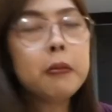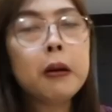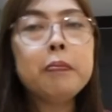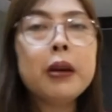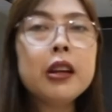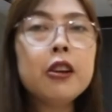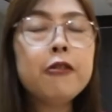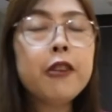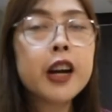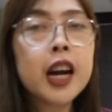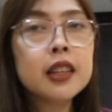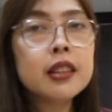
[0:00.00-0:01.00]
Pampano,
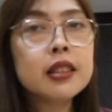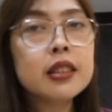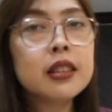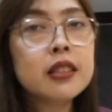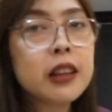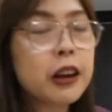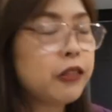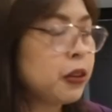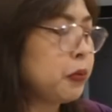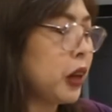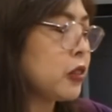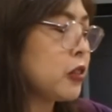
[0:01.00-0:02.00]
467
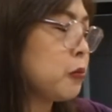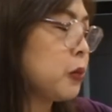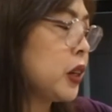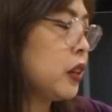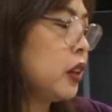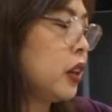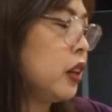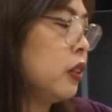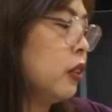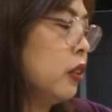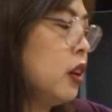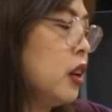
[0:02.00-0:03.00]
pesos per kilo.